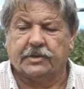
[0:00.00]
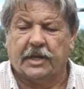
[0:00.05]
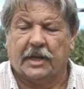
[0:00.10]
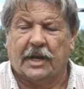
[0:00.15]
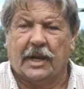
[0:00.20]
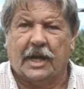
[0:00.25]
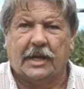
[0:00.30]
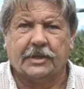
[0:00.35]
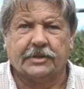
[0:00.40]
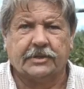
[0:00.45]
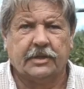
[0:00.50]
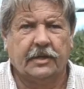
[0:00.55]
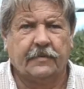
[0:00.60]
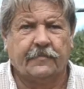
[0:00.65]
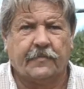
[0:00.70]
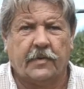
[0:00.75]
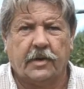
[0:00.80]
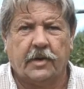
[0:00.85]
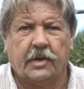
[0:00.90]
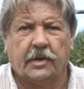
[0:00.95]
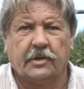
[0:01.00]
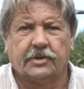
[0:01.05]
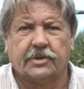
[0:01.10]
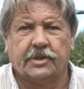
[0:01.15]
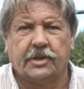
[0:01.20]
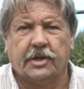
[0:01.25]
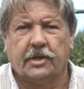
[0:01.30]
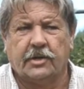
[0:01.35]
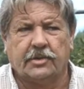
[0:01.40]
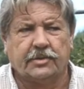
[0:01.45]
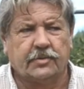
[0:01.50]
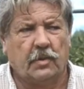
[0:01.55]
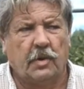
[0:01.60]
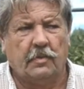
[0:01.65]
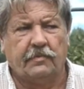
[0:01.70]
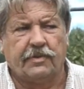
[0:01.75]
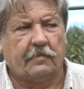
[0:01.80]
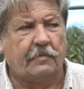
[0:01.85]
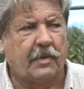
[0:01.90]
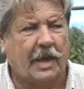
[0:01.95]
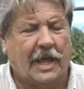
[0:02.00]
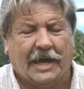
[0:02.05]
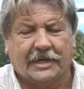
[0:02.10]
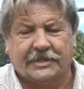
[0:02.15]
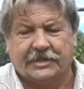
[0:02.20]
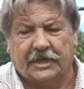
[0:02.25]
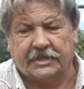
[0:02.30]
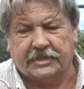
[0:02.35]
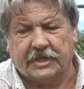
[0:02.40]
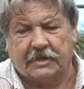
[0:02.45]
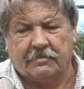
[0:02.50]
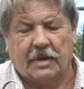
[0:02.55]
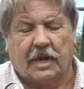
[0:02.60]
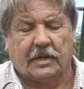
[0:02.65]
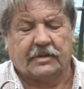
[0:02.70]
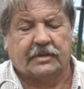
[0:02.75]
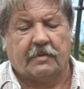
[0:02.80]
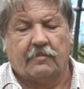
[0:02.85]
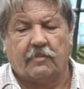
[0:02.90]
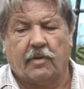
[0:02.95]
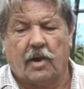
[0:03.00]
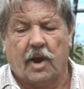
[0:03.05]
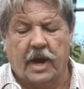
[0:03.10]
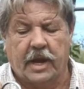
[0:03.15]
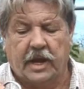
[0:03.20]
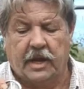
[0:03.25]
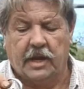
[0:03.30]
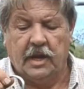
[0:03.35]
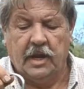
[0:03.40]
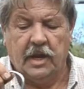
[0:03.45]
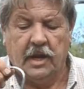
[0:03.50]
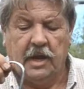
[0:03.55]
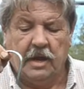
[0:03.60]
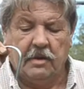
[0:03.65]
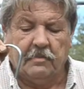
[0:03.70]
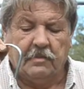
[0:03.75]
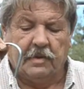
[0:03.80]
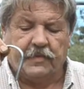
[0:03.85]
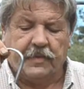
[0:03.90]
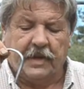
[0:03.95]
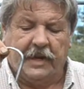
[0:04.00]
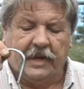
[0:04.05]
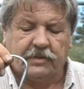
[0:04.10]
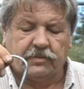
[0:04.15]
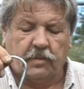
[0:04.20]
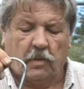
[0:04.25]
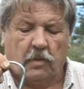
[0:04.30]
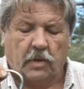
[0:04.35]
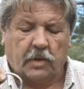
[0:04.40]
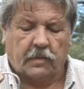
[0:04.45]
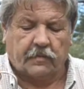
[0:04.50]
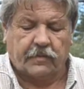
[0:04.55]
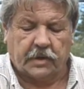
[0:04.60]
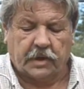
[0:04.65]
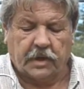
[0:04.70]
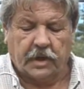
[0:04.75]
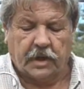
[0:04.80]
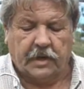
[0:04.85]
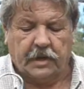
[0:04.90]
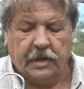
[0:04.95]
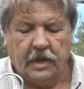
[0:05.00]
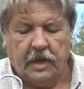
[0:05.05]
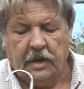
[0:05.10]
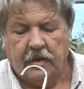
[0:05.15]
They last good for years and years. The ones with the plastic seem like they break, but these will work for good.